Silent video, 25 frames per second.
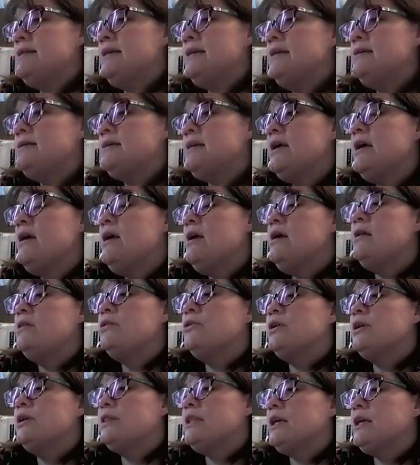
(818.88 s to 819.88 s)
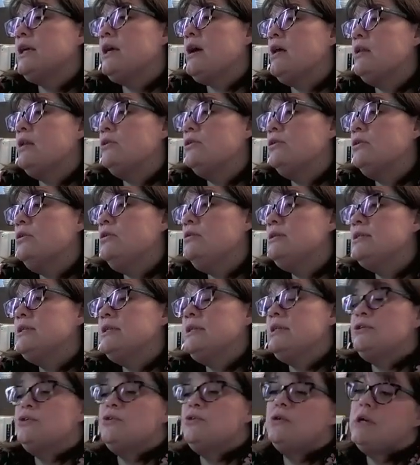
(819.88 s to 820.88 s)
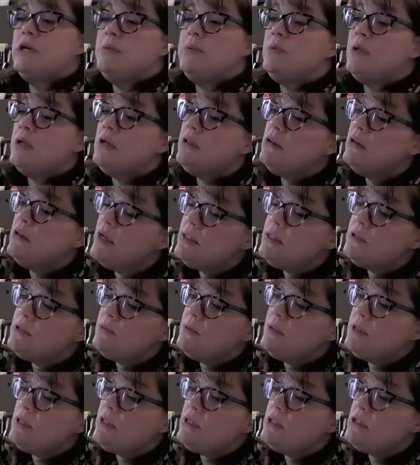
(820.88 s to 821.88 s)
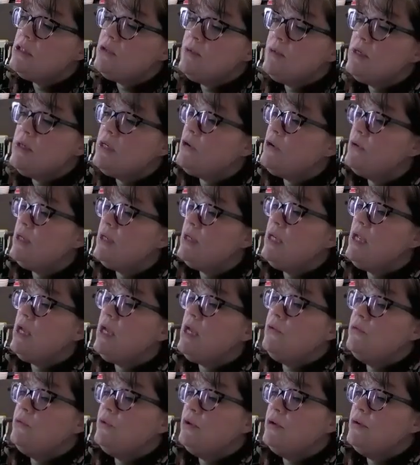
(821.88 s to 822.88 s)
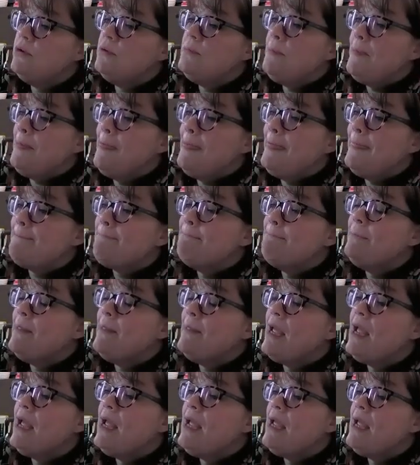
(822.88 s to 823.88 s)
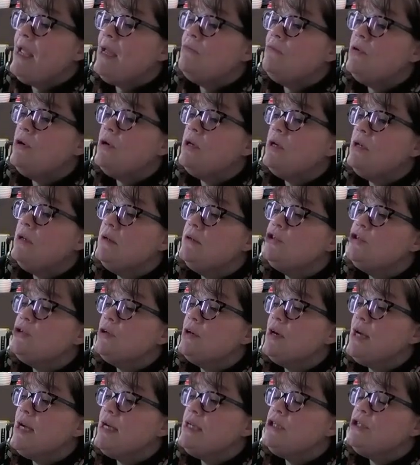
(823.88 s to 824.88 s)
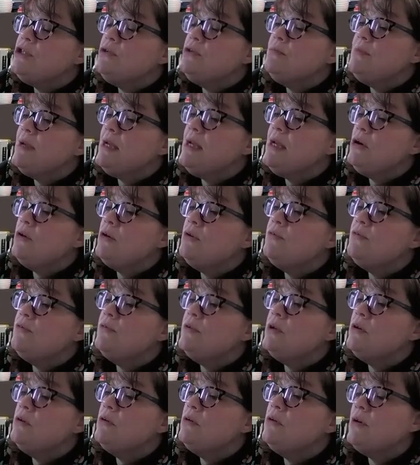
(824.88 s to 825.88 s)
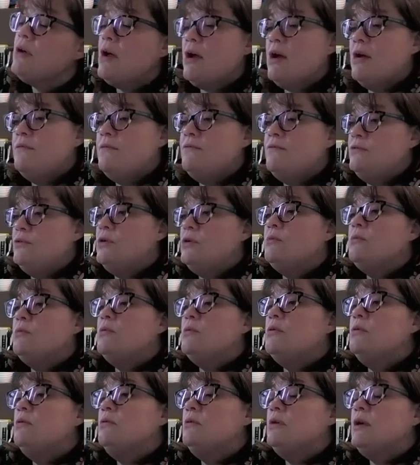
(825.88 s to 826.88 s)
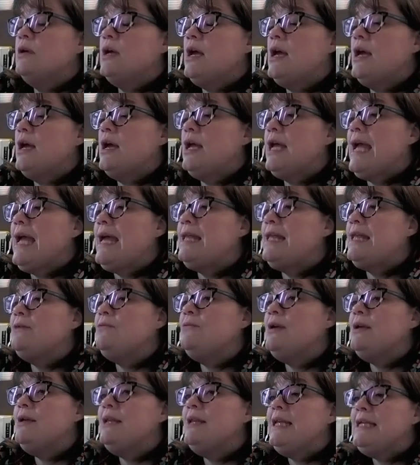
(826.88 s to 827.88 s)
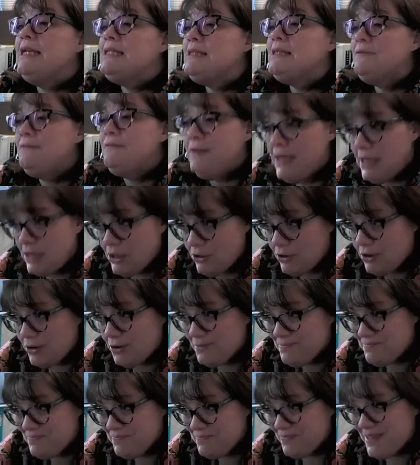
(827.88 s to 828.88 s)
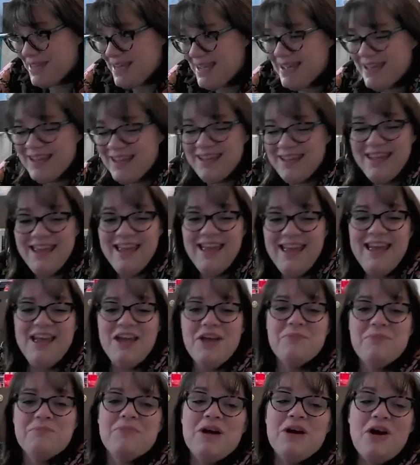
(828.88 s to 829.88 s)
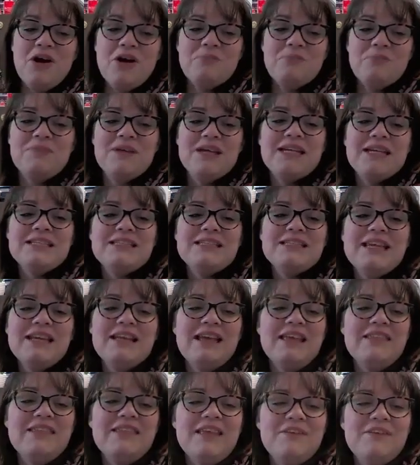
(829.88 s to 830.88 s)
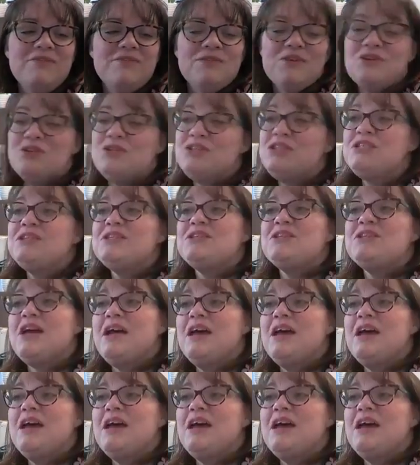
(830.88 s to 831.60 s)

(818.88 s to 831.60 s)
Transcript: it, look at the color. Is there any blood clots with it? Do we note any odor? And we're going to try to make her feel comfortable. Okay. And we need to feed her. Okay. But our biggest thing in that first